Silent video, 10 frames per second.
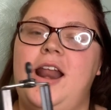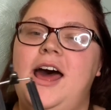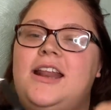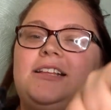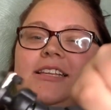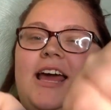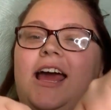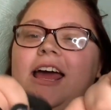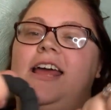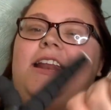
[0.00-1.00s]
out of
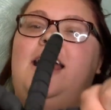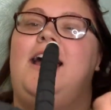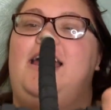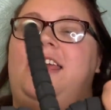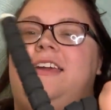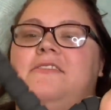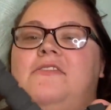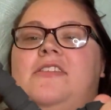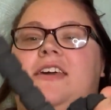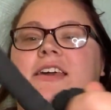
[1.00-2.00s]
10, I
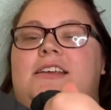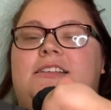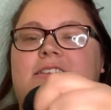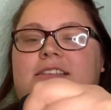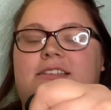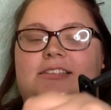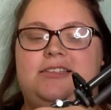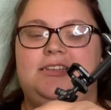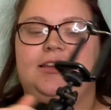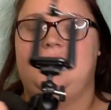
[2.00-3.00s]
give
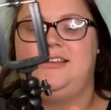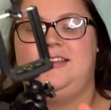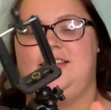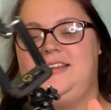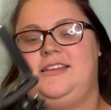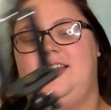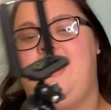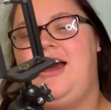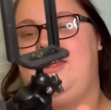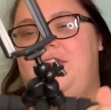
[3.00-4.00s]
this a